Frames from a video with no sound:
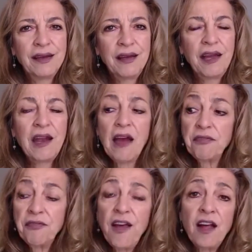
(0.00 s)
And I
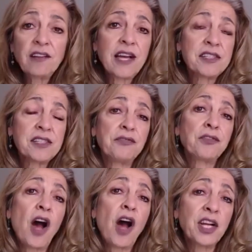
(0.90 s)
felt as if
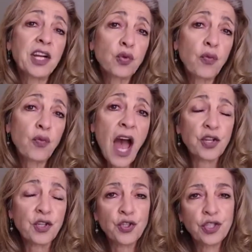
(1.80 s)
I crashed.